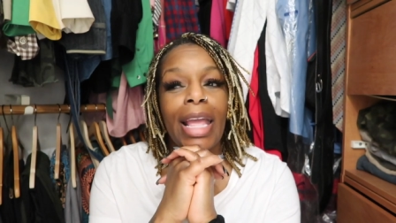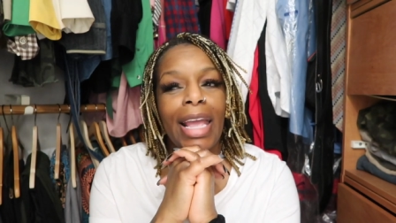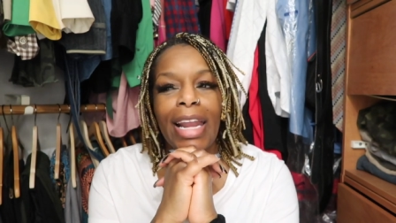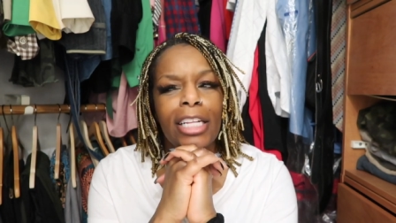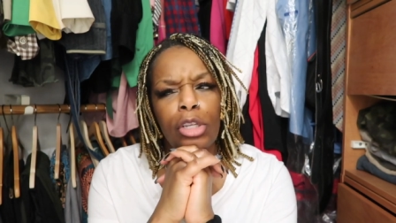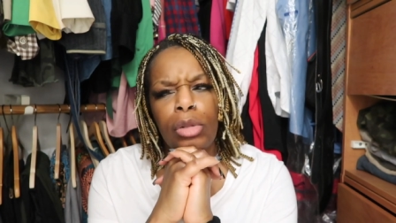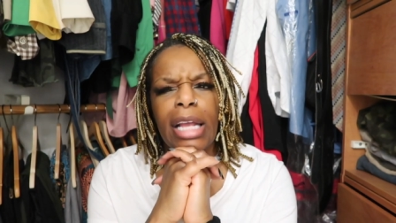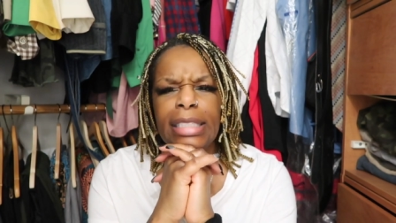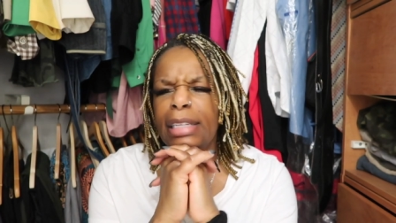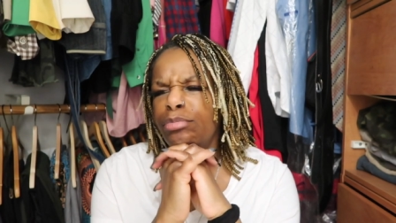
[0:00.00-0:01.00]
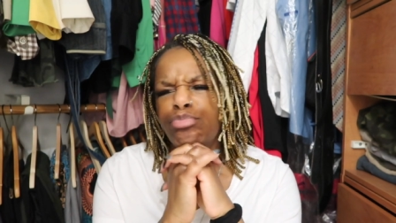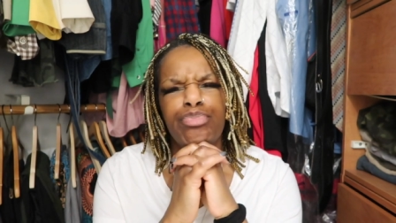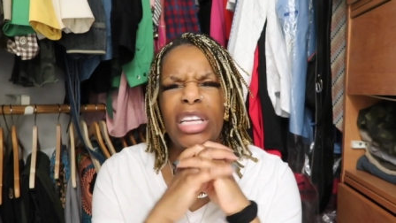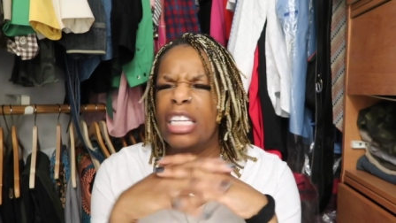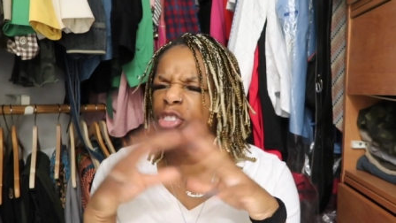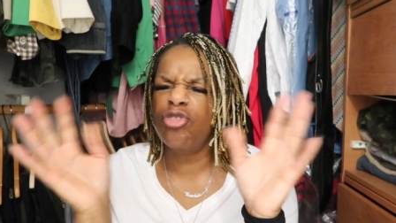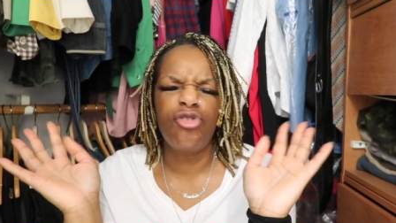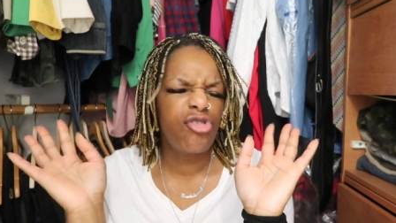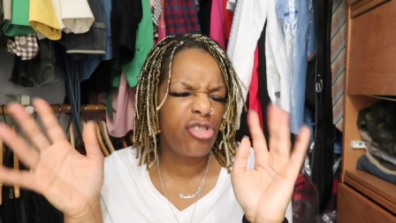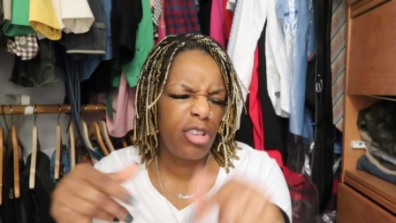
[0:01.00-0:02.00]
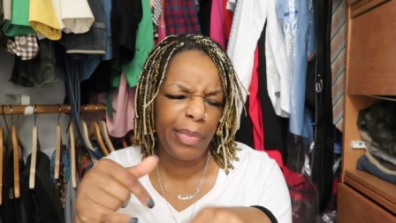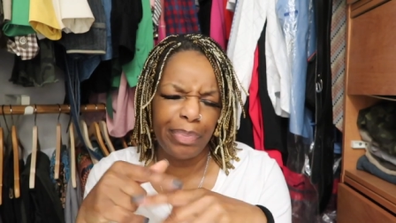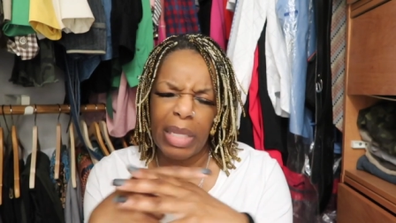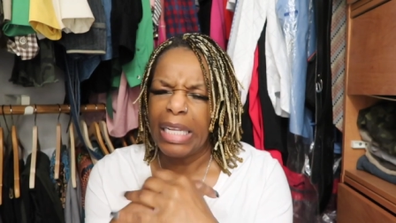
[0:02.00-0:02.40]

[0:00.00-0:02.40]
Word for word: And I told her, I said, girl,